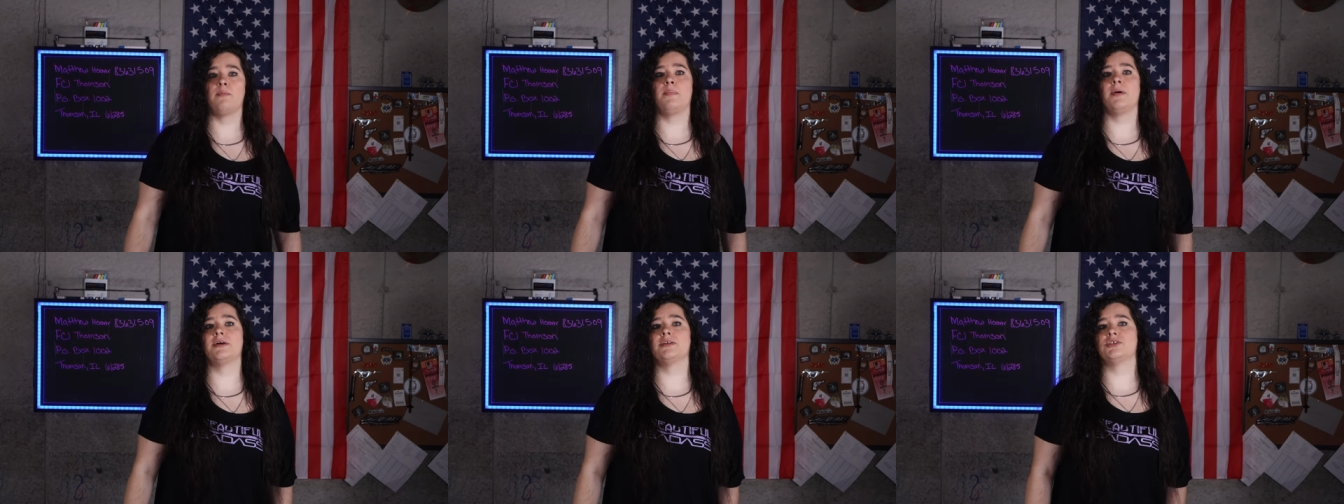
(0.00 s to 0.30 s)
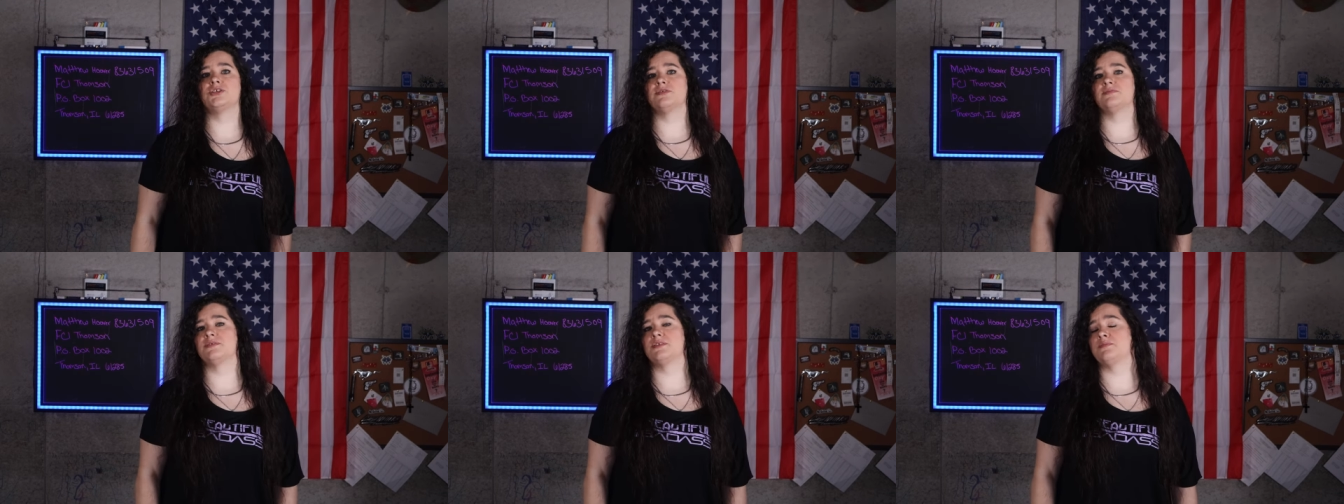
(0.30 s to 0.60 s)

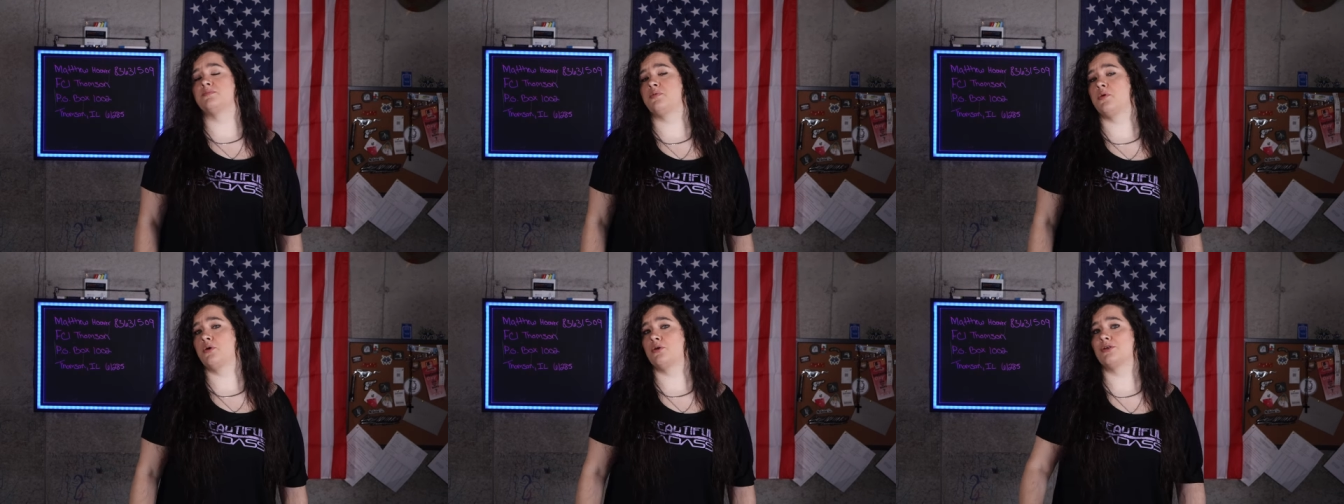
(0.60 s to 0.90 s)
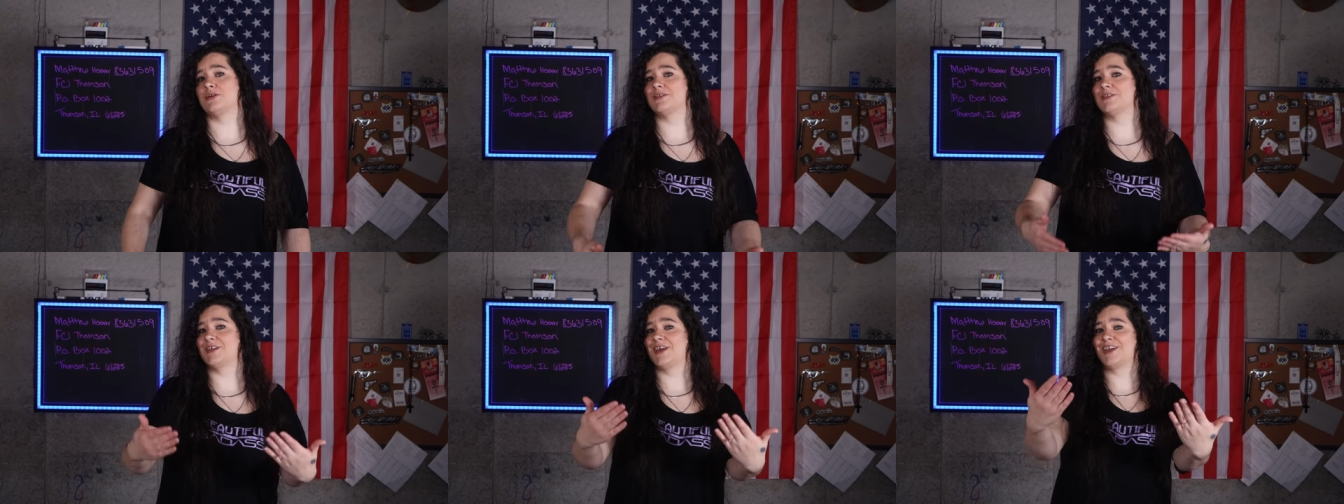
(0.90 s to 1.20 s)
bunch of
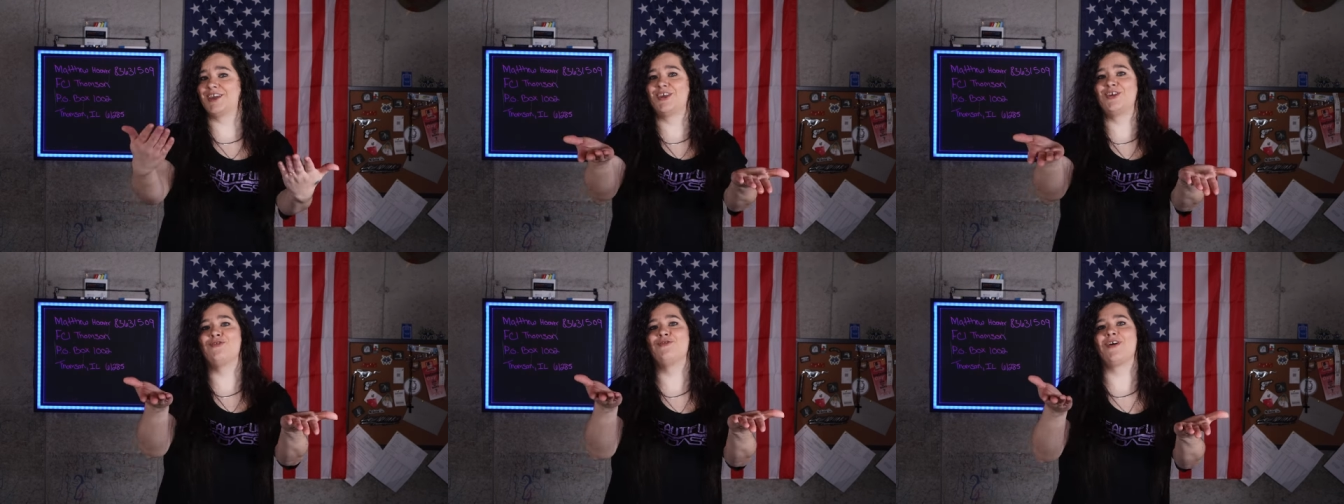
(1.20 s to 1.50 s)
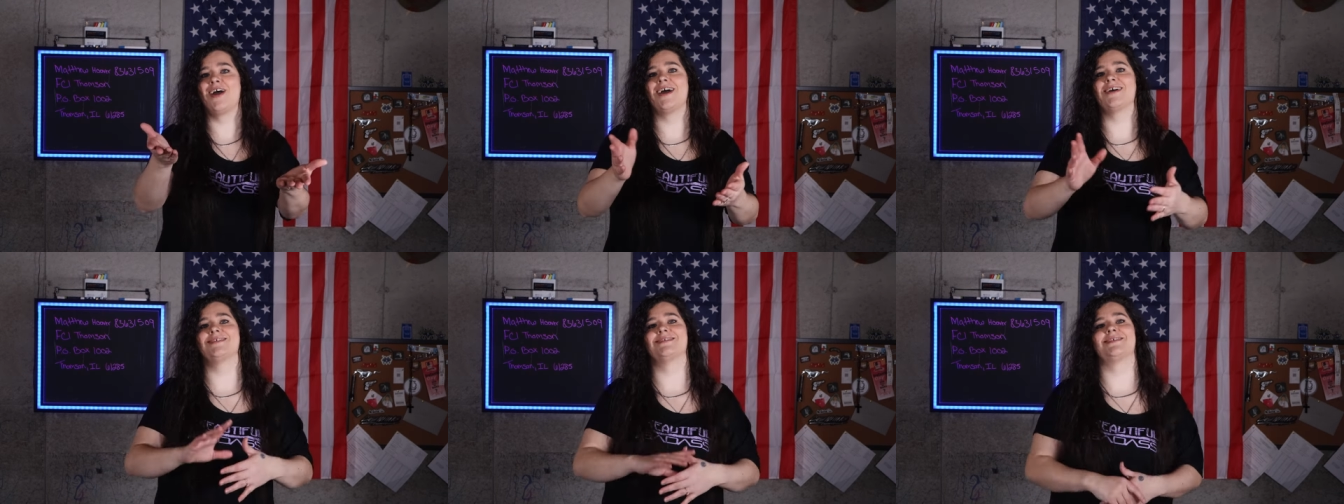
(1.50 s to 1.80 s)
supporters like you
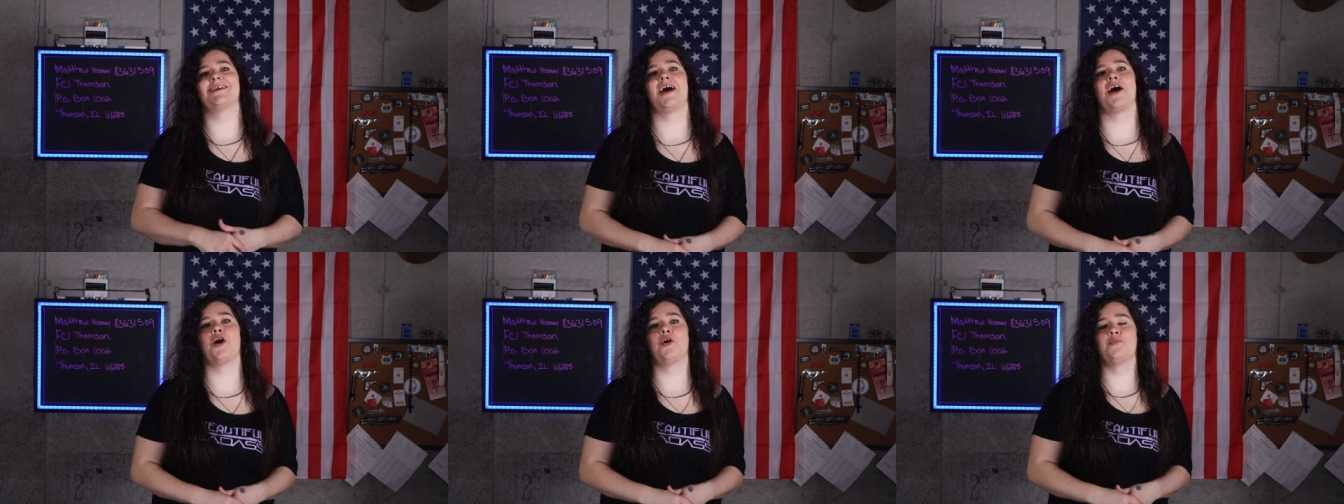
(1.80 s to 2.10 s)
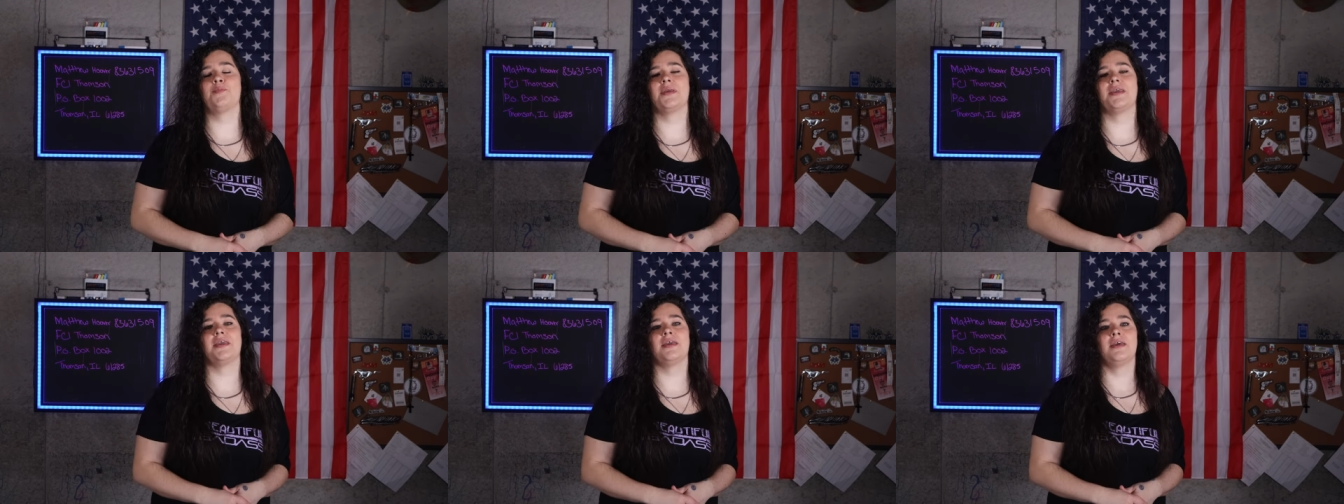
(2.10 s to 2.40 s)
guys to
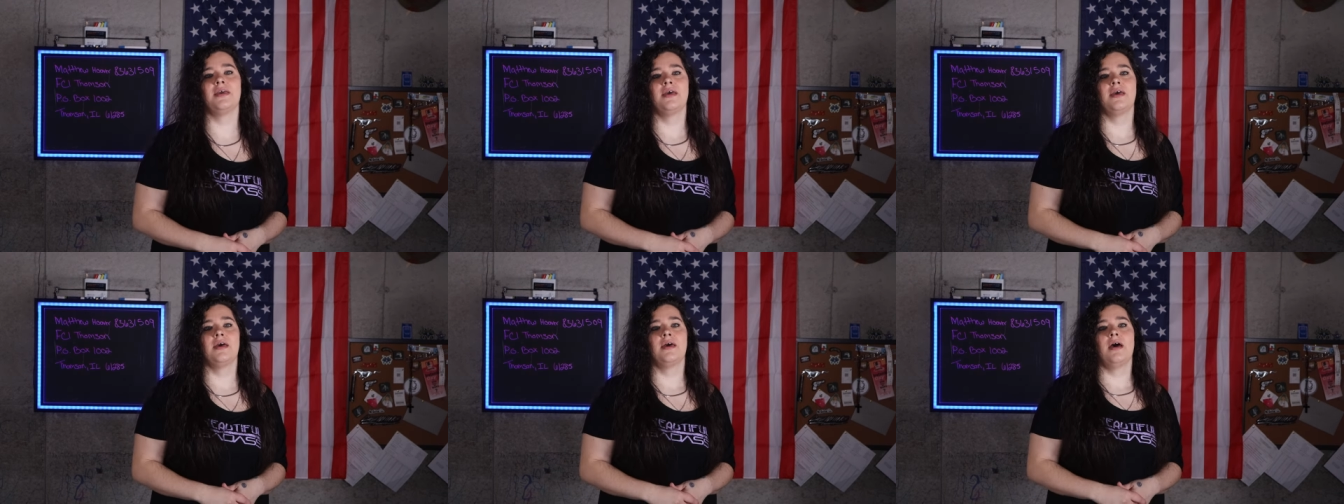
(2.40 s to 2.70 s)
help me